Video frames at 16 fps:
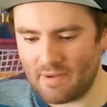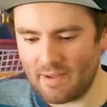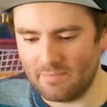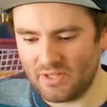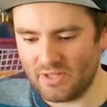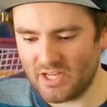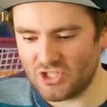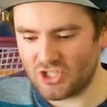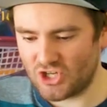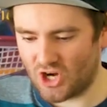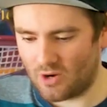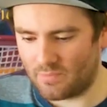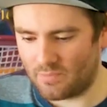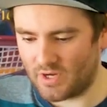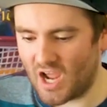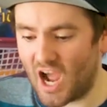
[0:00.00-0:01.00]
my blades
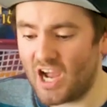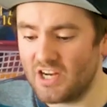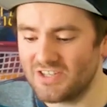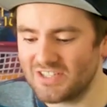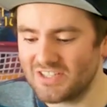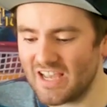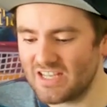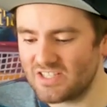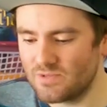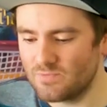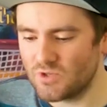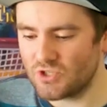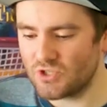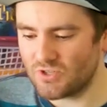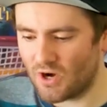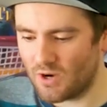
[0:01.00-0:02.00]
sharpened, I just ask them to
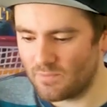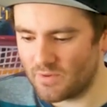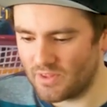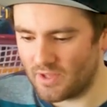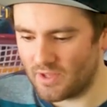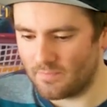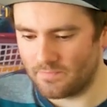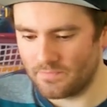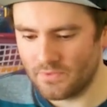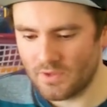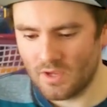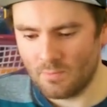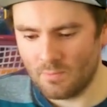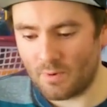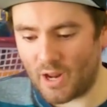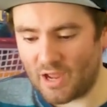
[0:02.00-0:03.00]
sharpen them.
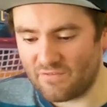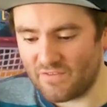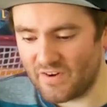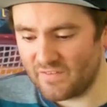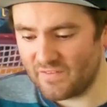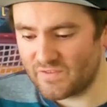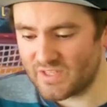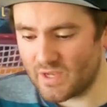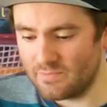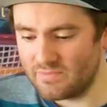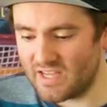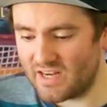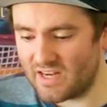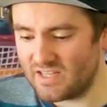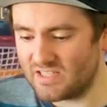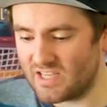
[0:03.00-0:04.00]
But I've heard of some
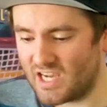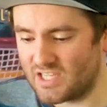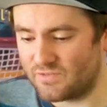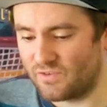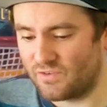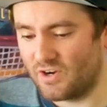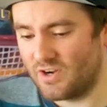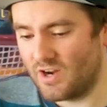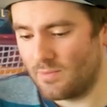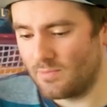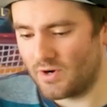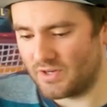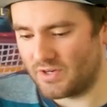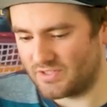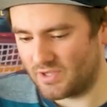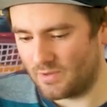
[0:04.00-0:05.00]
tennies ask for a number
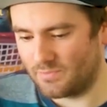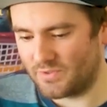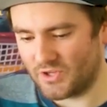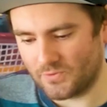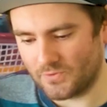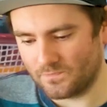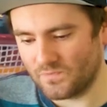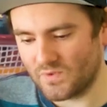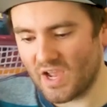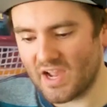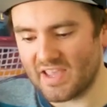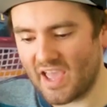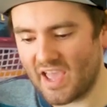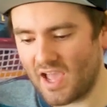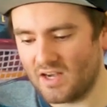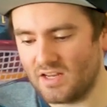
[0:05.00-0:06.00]
or something.
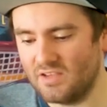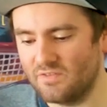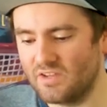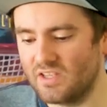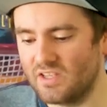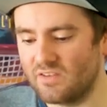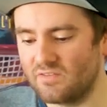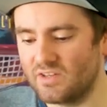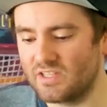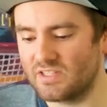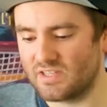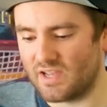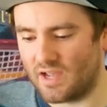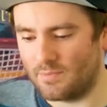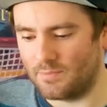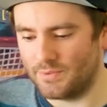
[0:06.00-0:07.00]
Can't even give an
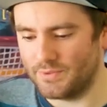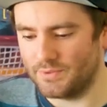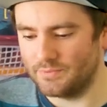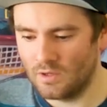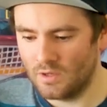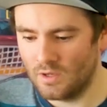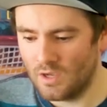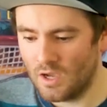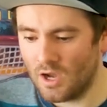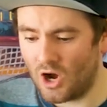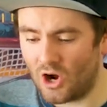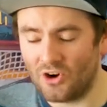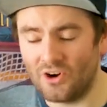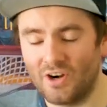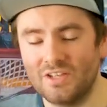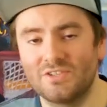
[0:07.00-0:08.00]
example.
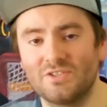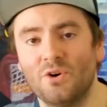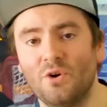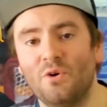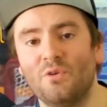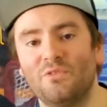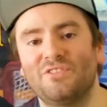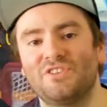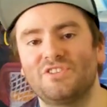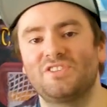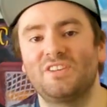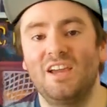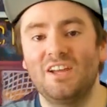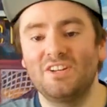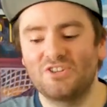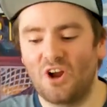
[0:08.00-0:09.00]
All right, so for the
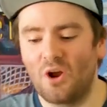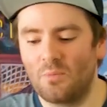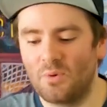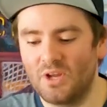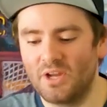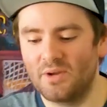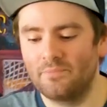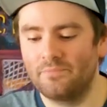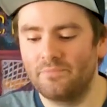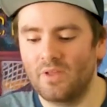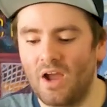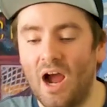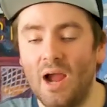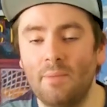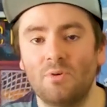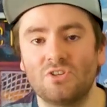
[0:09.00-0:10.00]
skate sharpening,
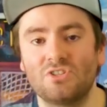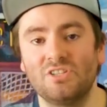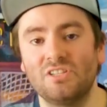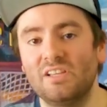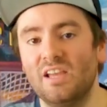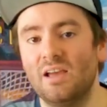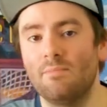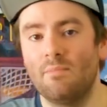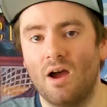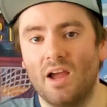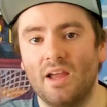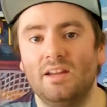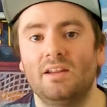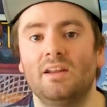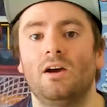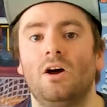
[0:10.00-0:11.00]
I personally get
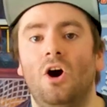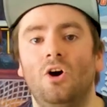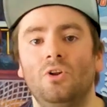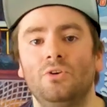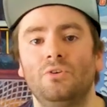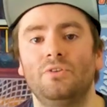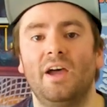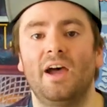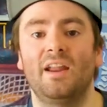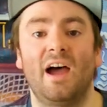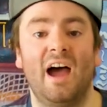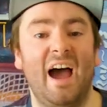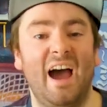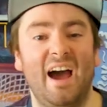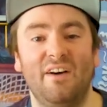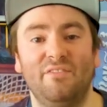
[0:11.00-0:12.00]
mine hollowed at
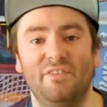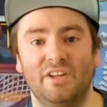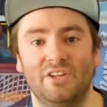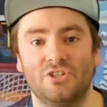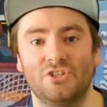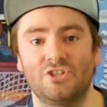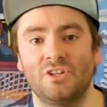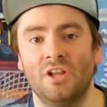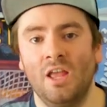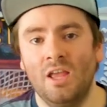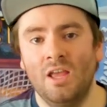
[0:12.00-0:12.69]
a 1/2 inch.